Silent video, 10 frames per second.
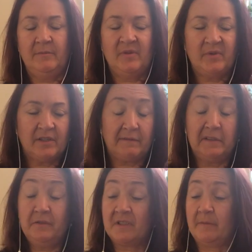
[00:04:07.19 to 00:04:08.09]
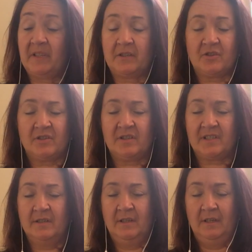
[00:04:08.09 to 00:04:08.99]
Maybe you're feeling some
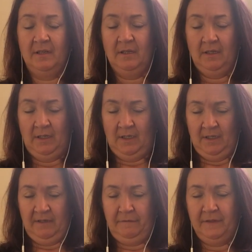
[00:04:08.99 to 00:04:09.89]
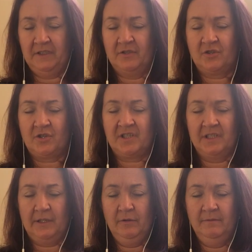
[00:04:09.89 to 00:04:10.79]
anxious feelings just
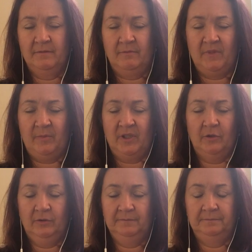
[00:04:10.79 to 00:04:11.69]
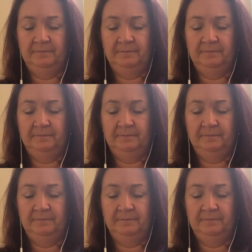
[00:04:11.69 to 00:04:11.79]
now, maybe not.